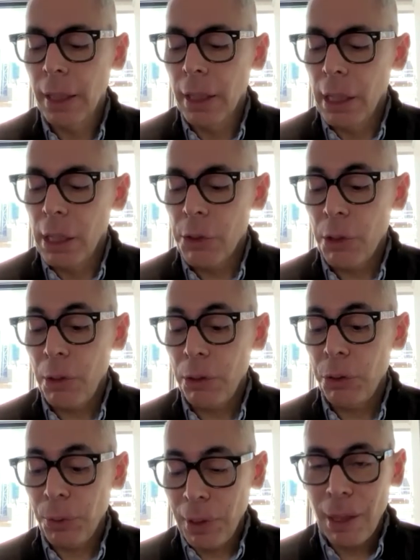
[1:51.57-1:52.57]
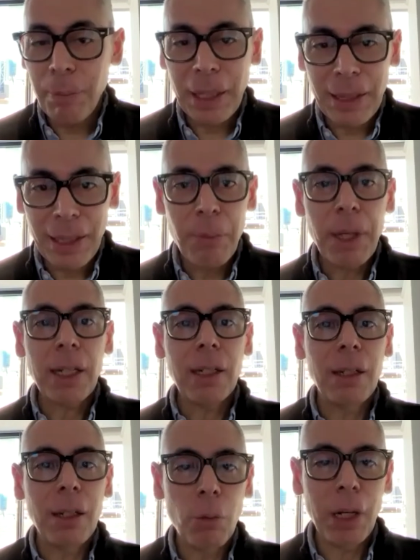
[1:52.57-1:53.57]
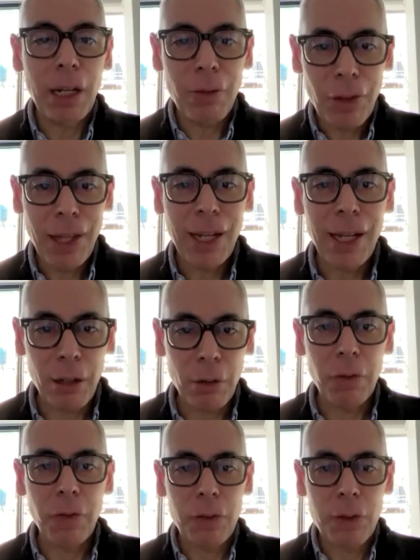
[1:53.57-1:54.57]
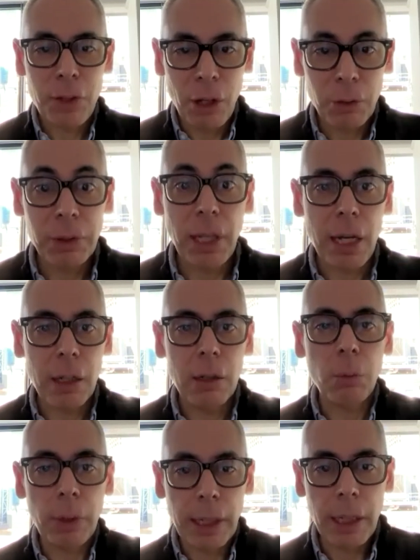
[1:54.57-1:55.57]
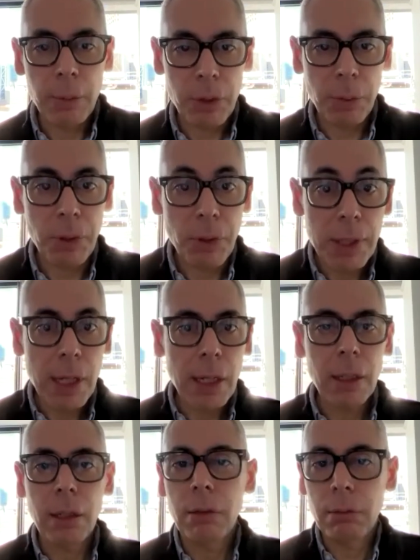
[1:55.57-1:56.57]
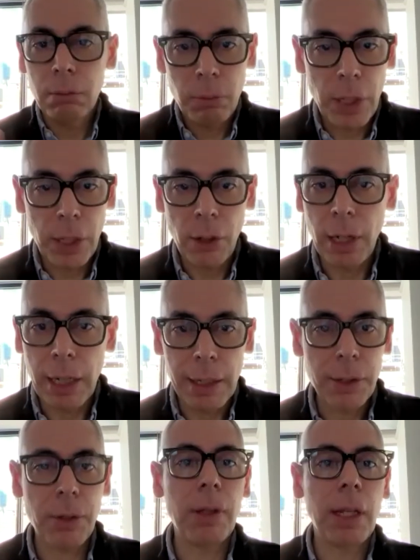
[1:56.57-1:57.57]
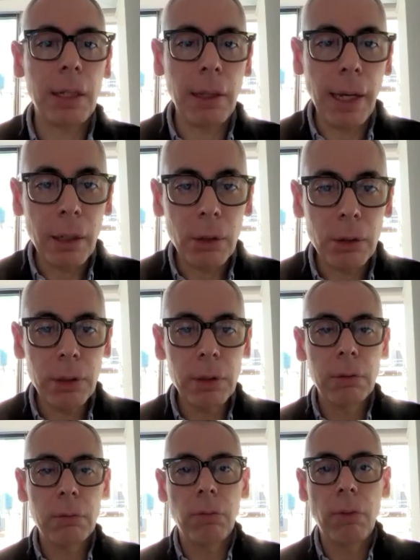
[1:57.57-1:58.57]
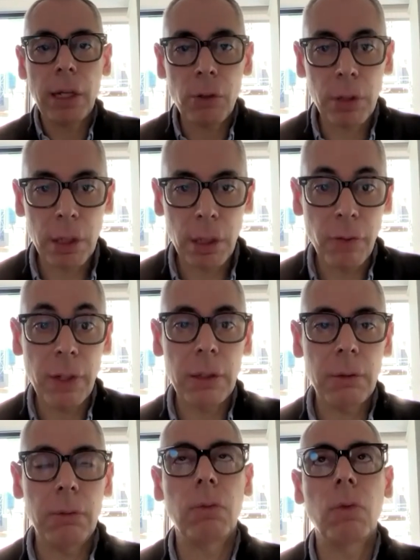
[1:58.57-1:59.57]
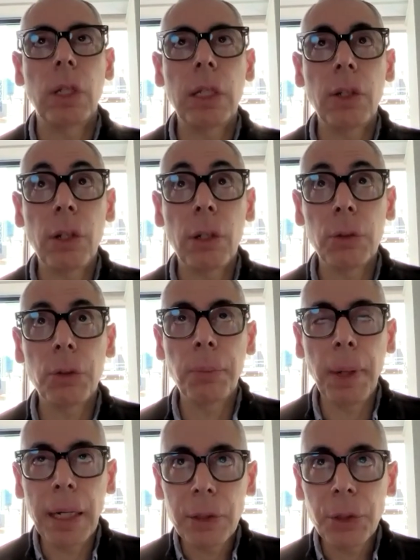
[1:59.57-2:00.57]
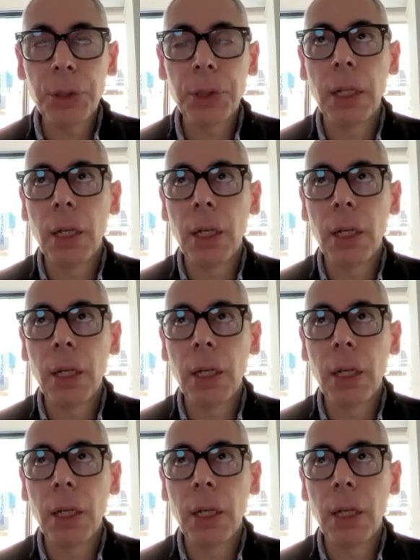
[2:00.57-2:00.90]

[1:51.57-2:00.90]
So during the pandemic, when everything kind of slowed down when it comes to music, artists couldn't get out, they couldn't even, do much.